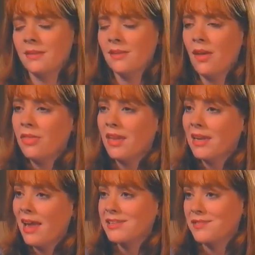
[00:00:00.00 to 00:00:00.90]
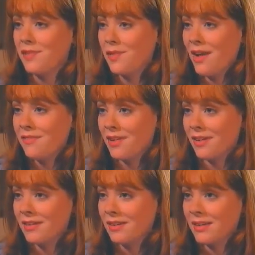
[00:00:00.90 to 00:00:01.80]
Nothing lasts
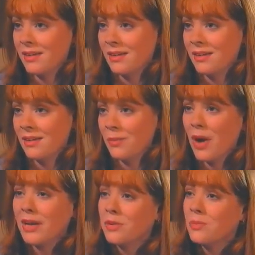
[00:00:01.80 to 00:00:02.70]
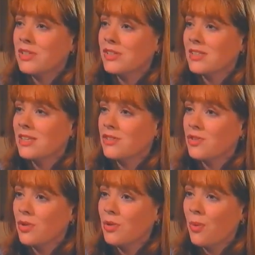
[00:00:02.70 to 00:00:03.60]
forever. Why can't we just
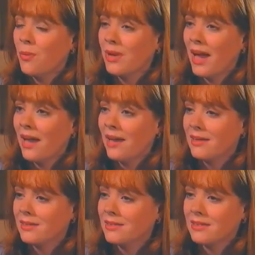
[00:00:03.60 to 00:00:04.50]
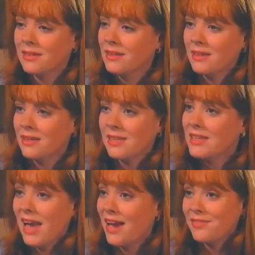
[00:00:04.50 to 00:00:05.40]
enjoy what we had?
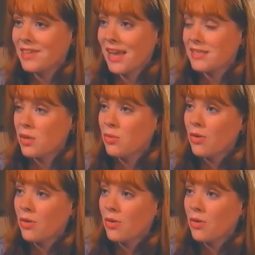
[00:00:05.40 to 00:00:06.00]
Didn't have to get so